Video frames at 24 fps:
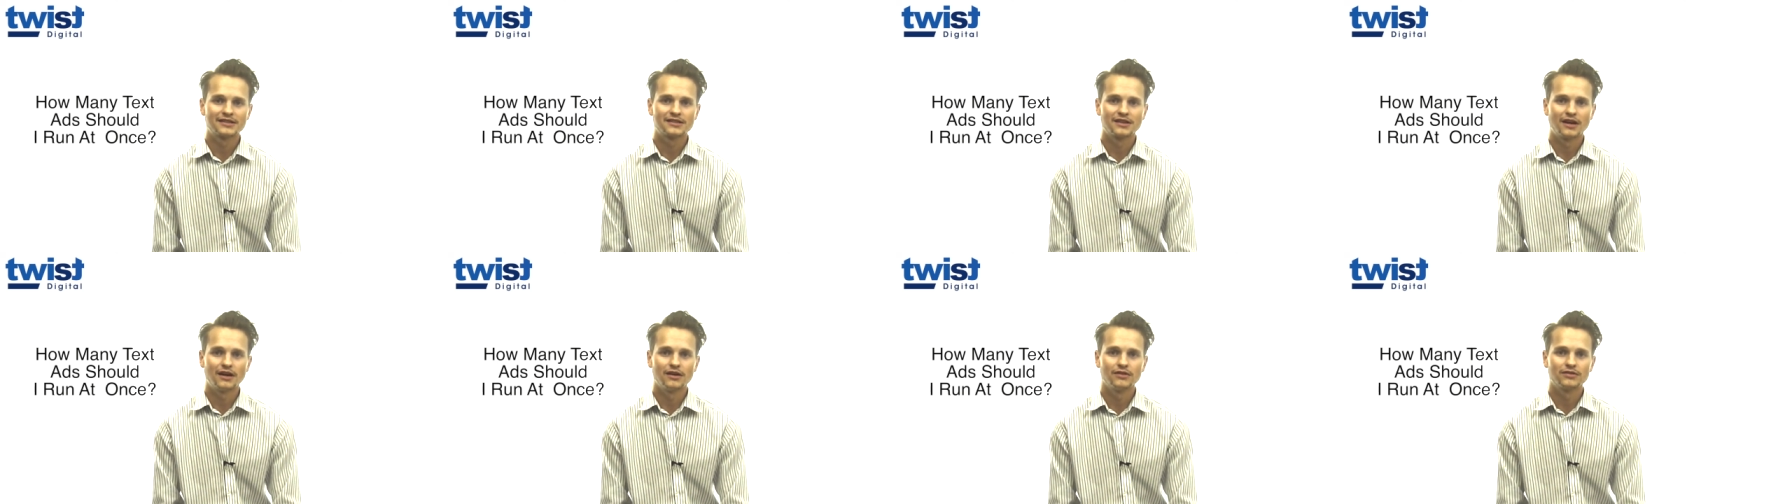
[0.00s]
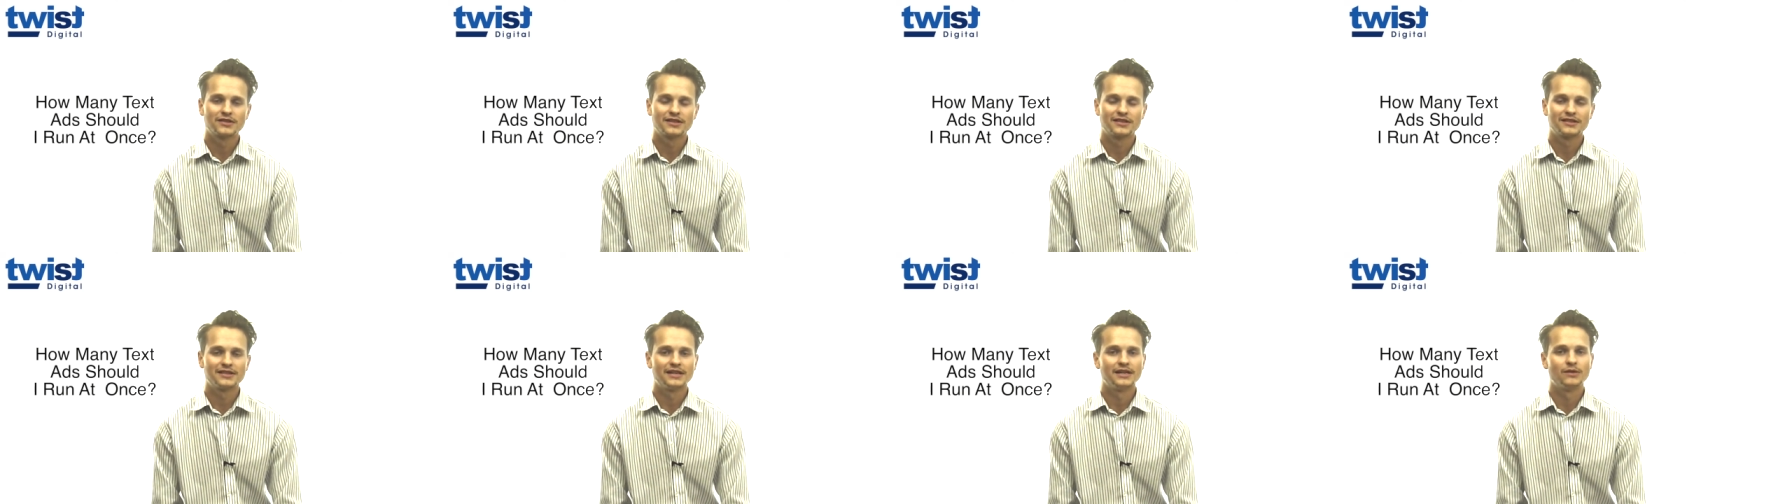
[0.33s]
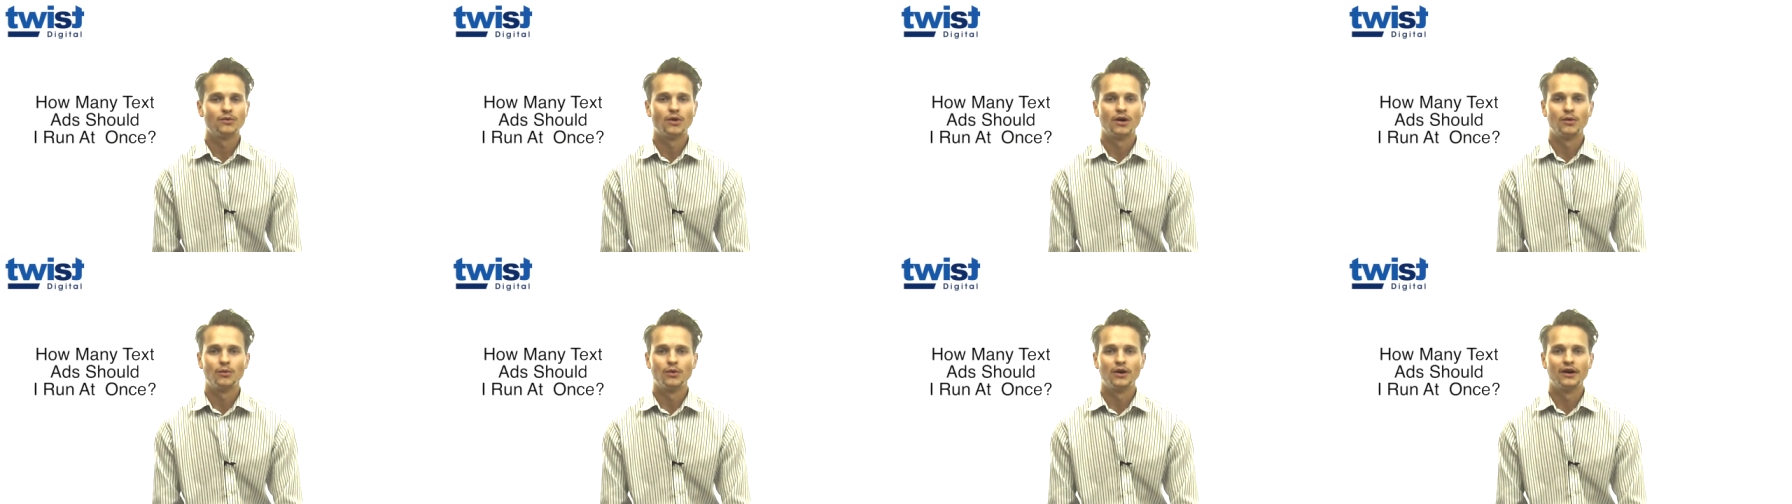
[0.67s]
styles to see
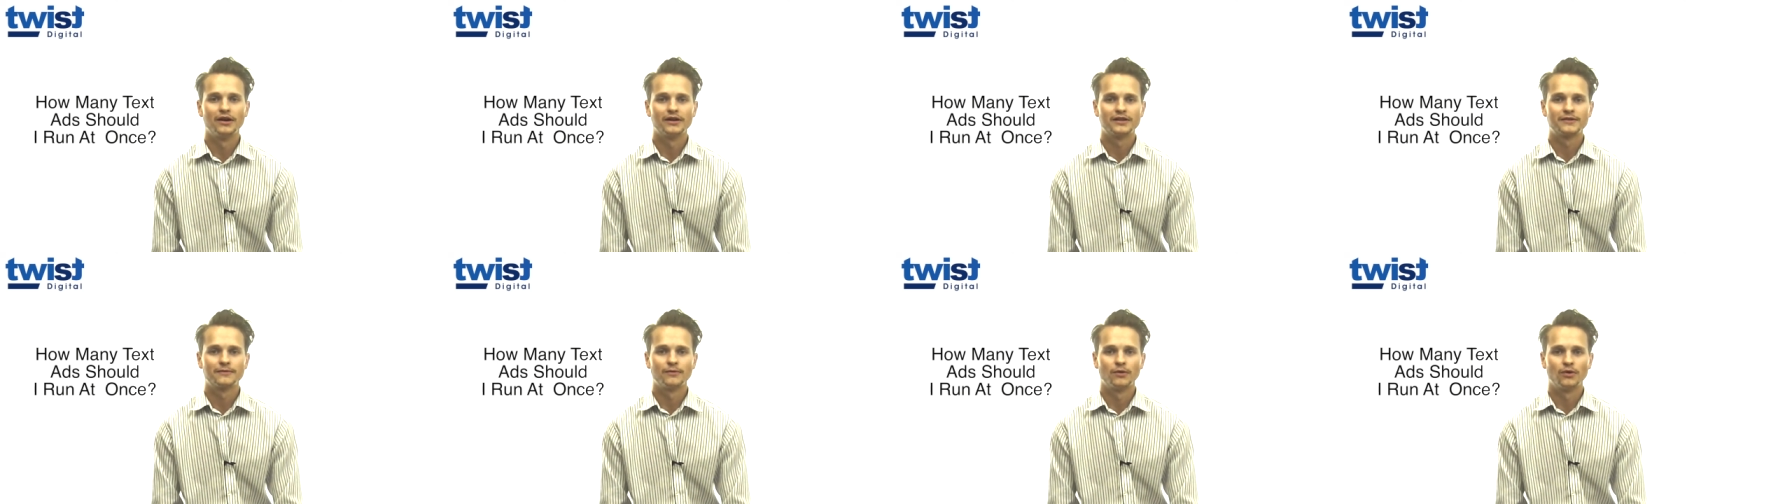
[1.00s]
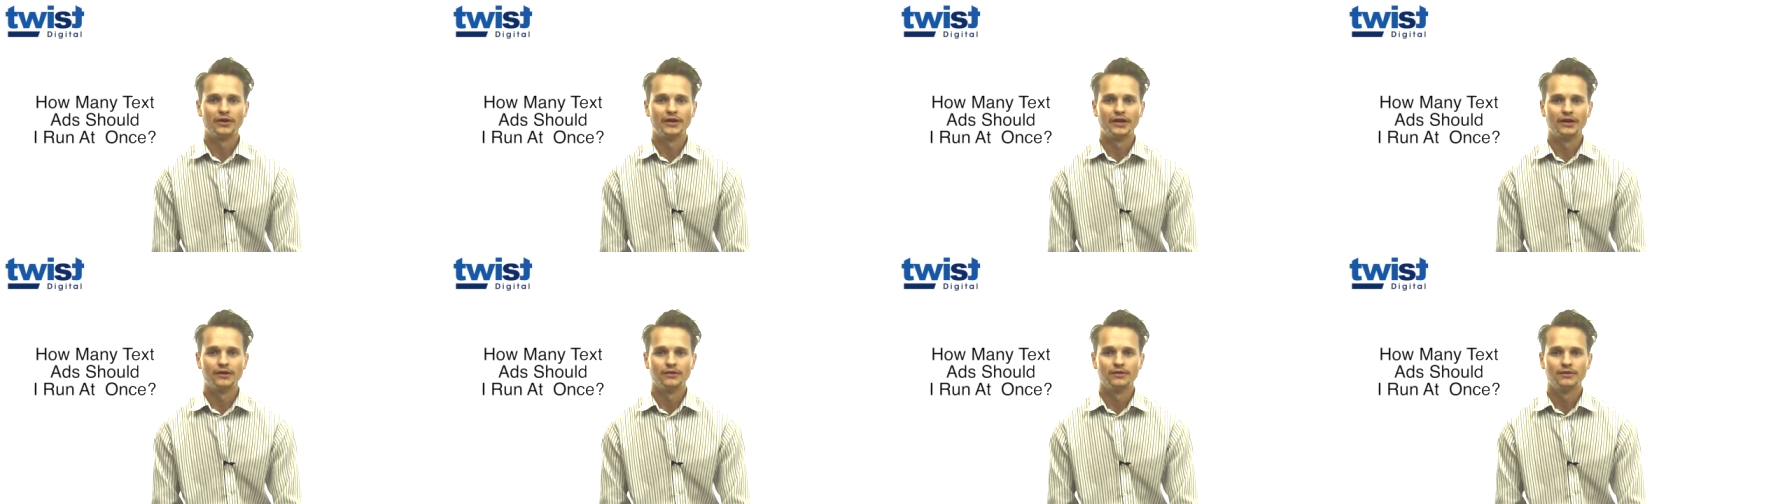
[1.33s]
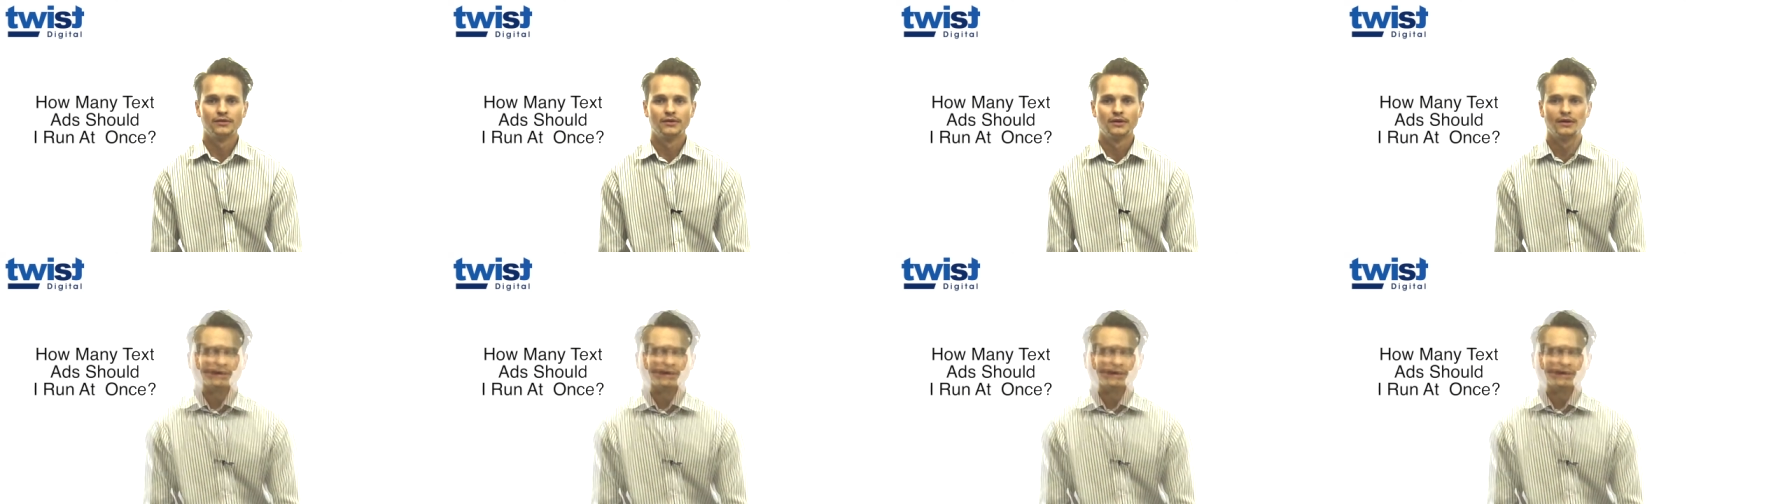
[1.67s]
what works for you.